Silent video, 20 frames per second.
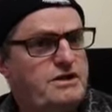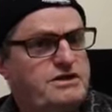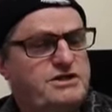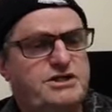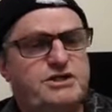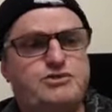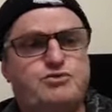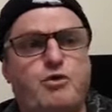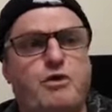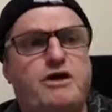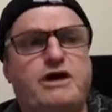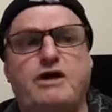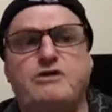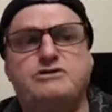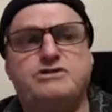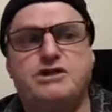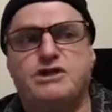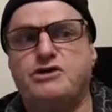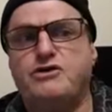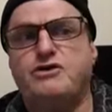He says, What
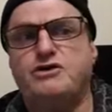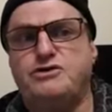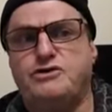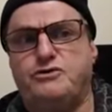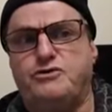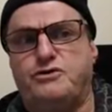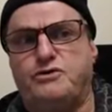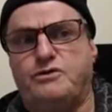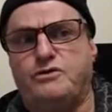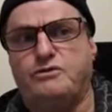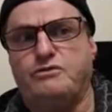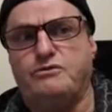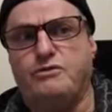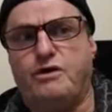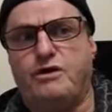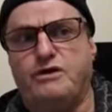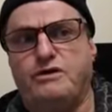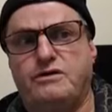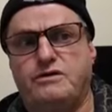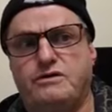else can I do?
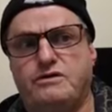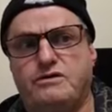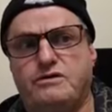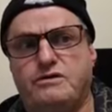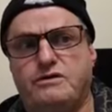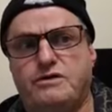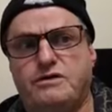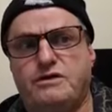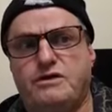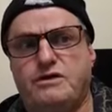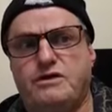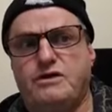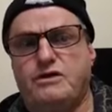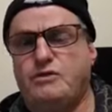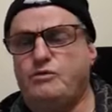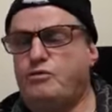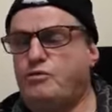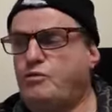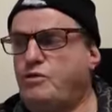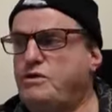Right?
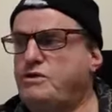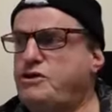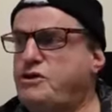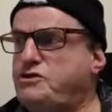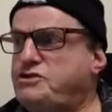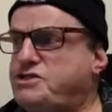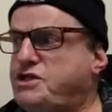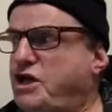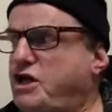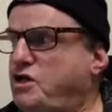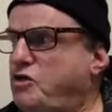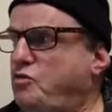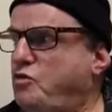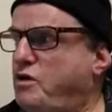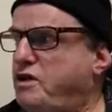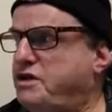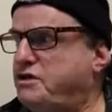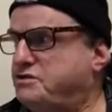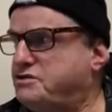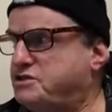When you say,
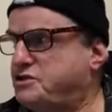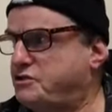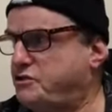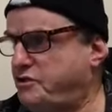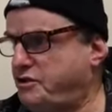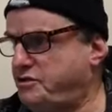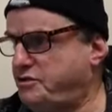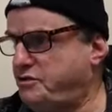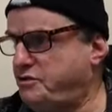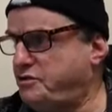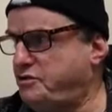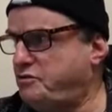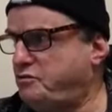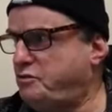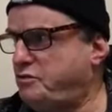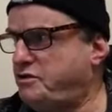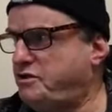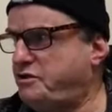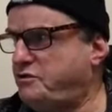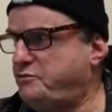What else can I do?
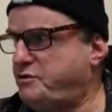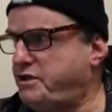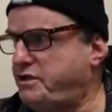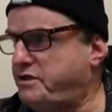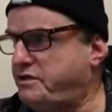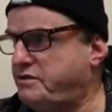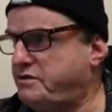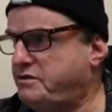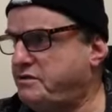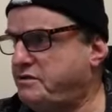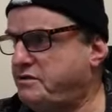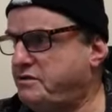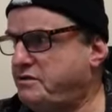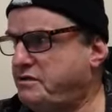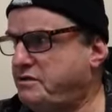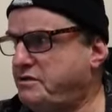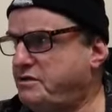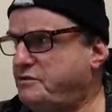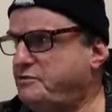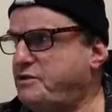What do you mean?
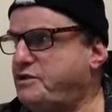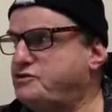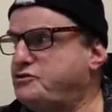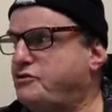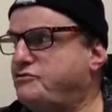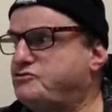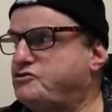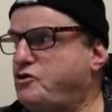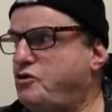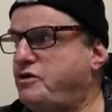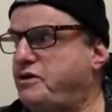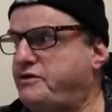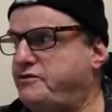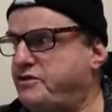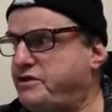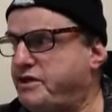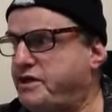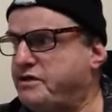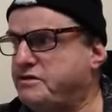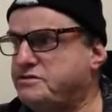It means I've tried
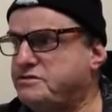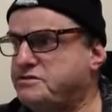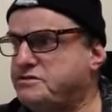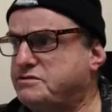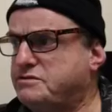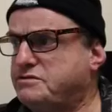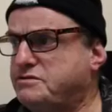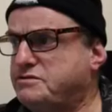everything else.